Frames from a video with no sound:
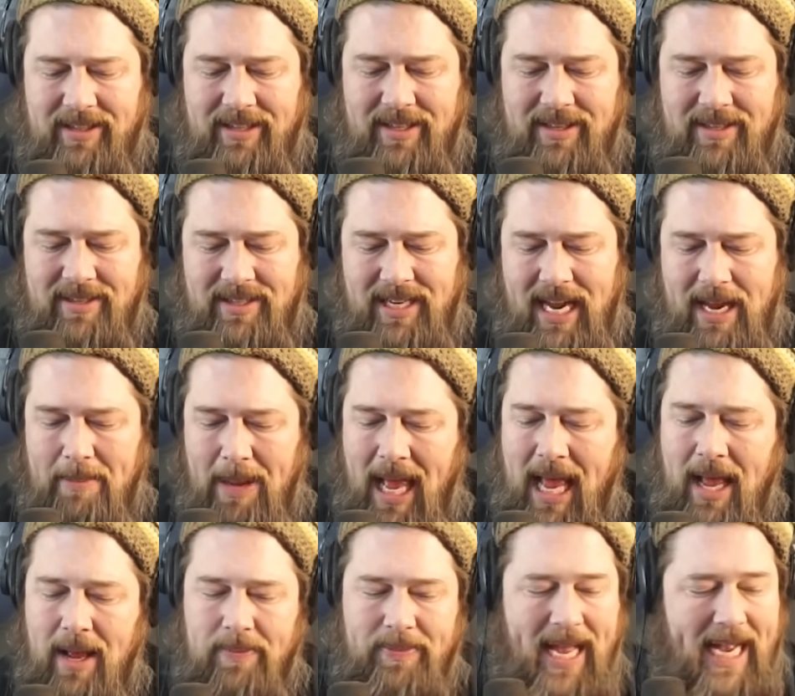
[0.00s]
the same.
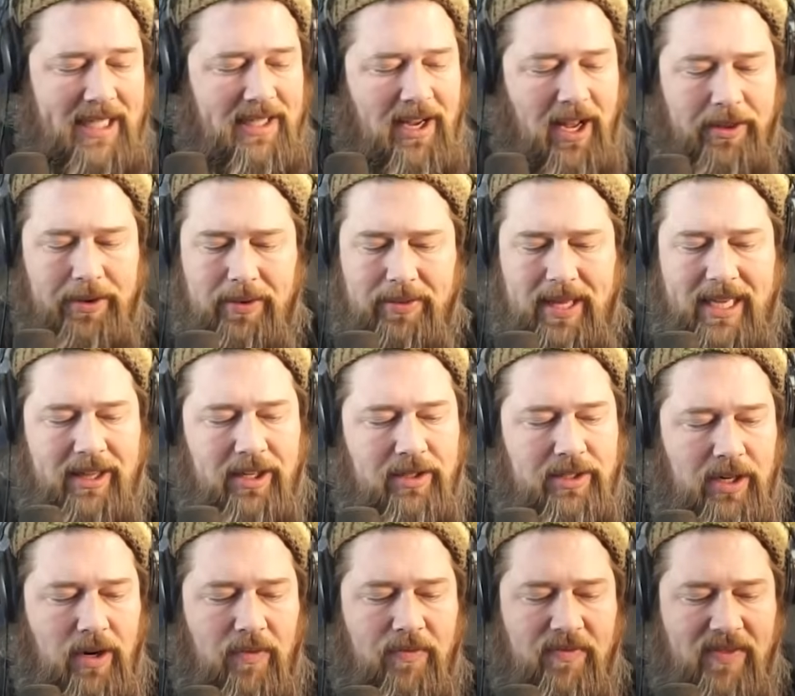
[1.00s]
That's the other thing. There's
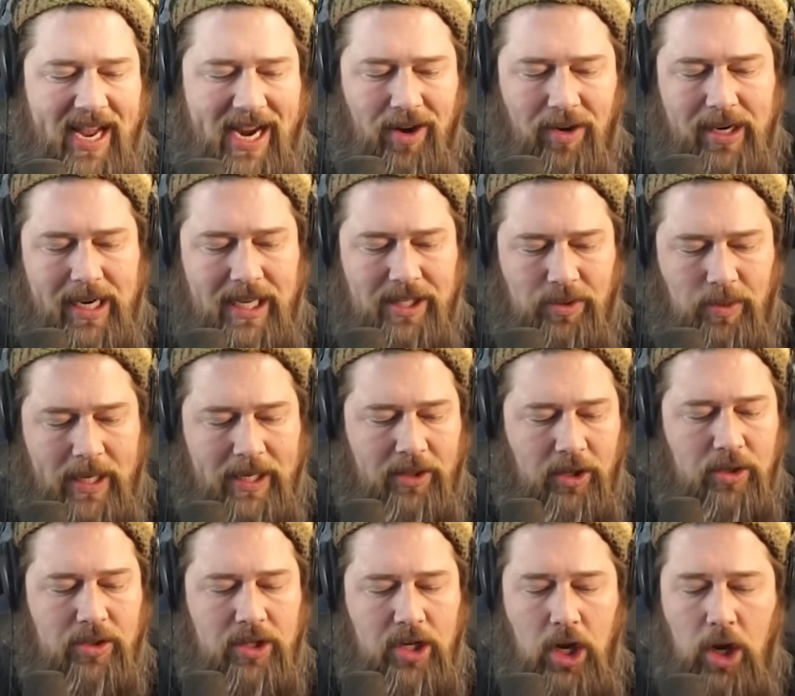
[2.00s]
no variance, right?
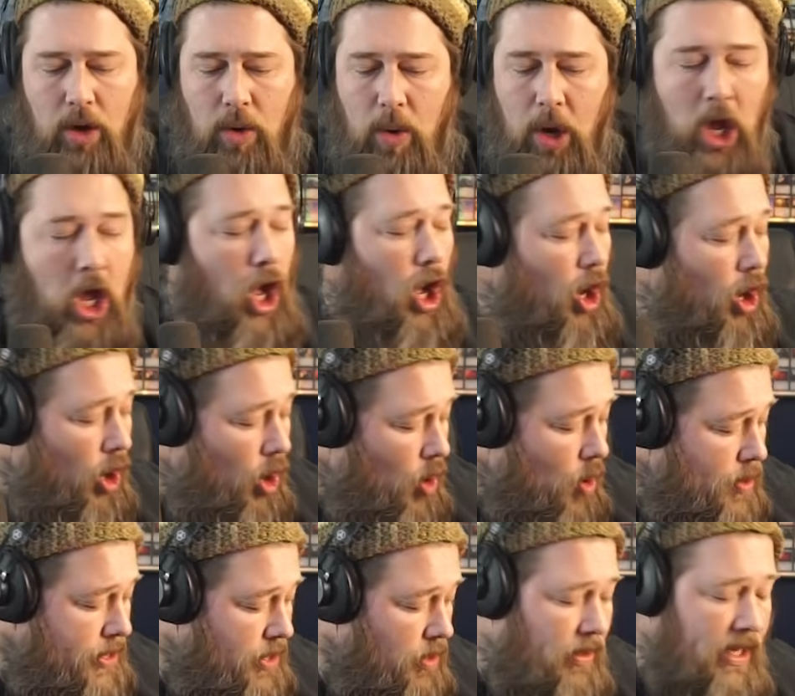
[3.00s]
There's no,
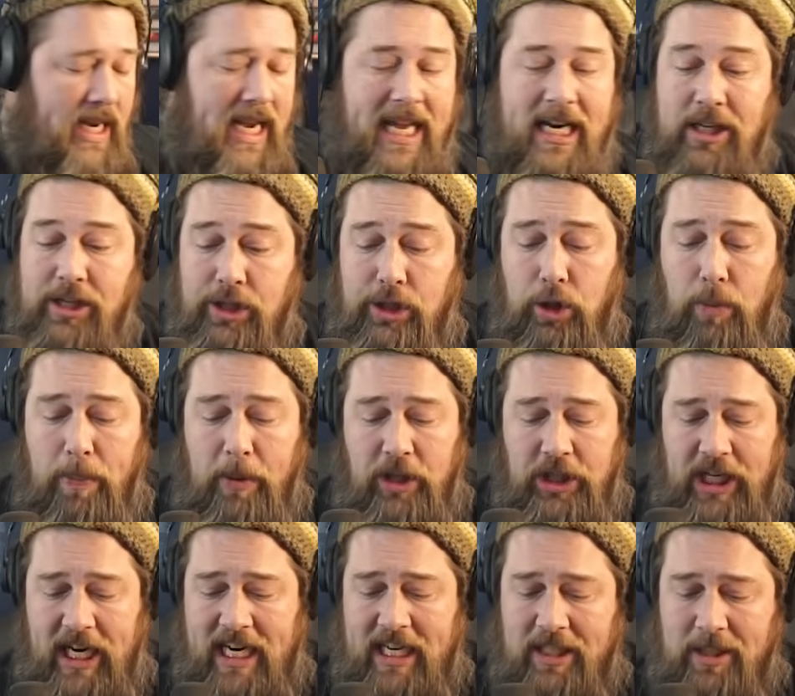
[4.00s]
you could get a Super
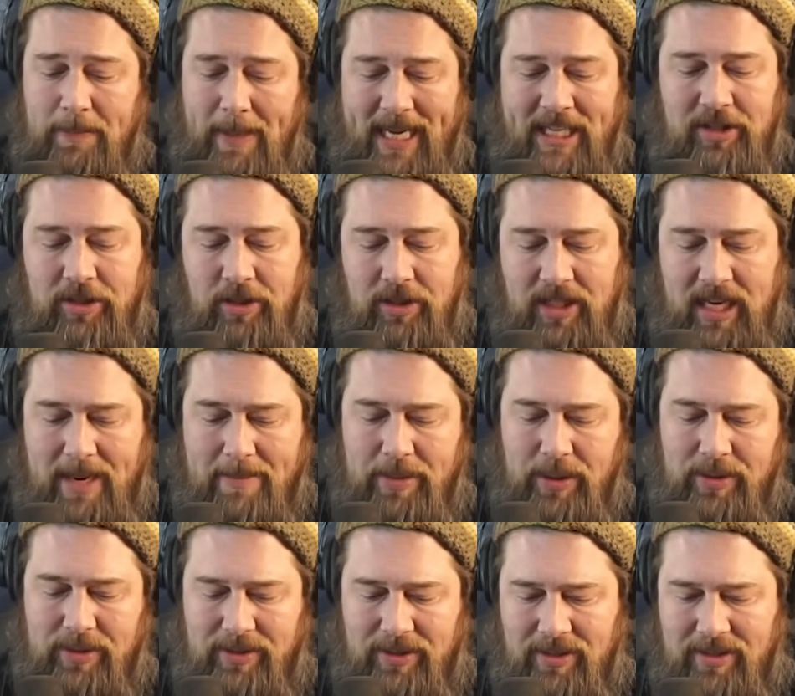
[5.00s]
Chase Master Set
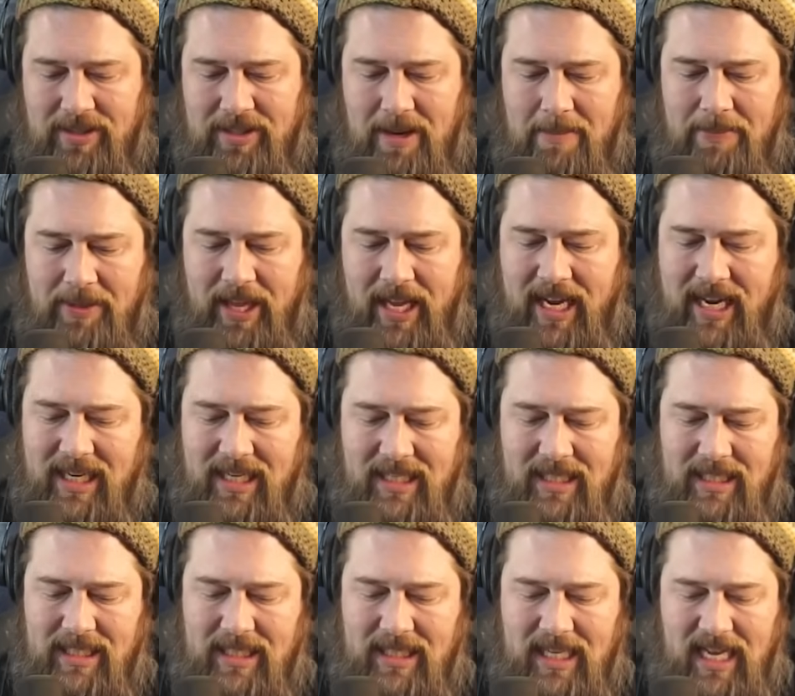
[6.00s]
booster or something.
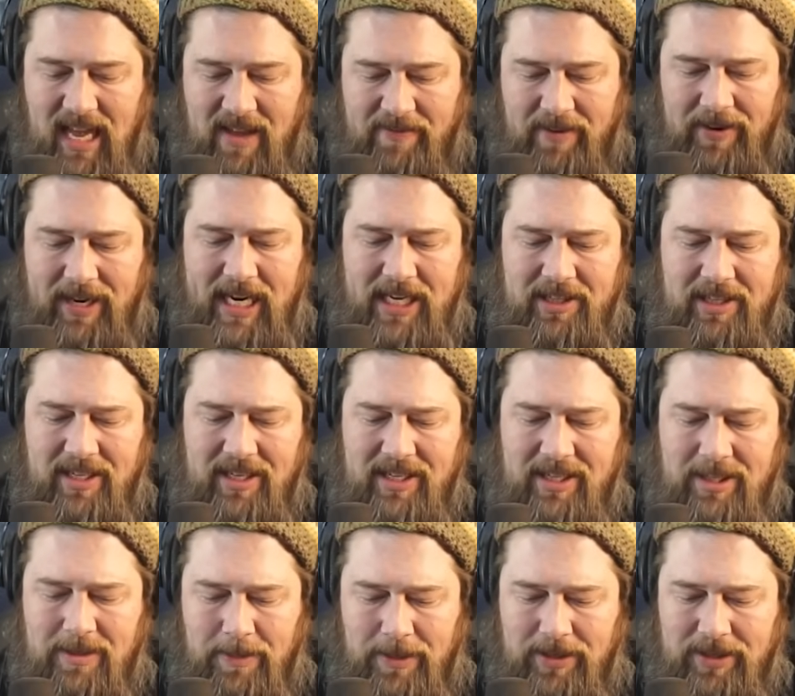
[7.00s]
Yeah,
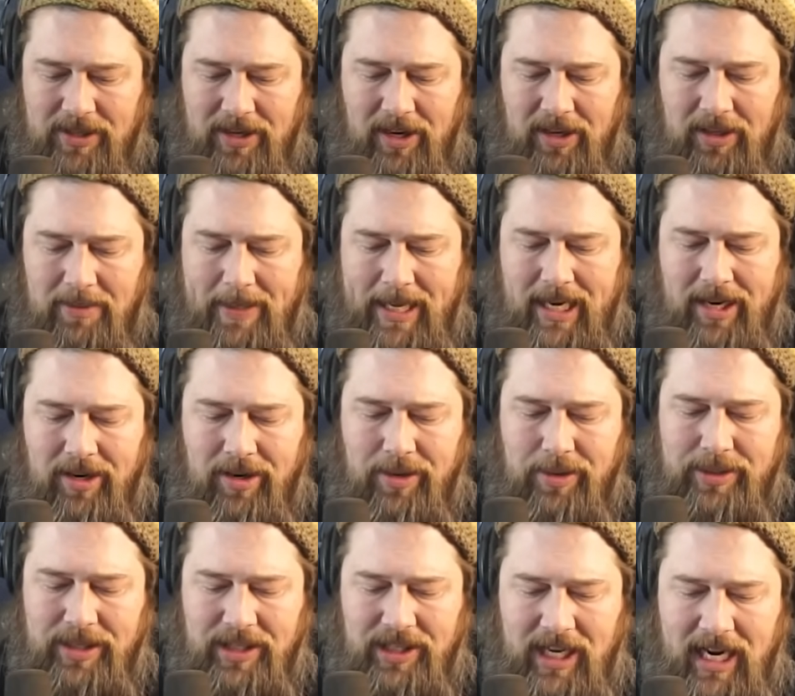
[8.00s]
Foundations, Merge the Carlo Manor,
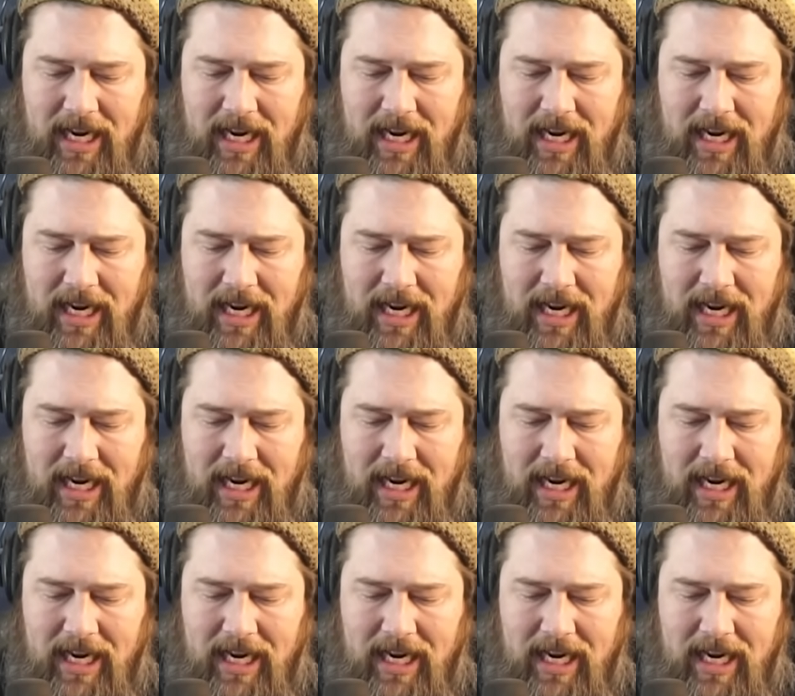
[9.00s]
OTJ,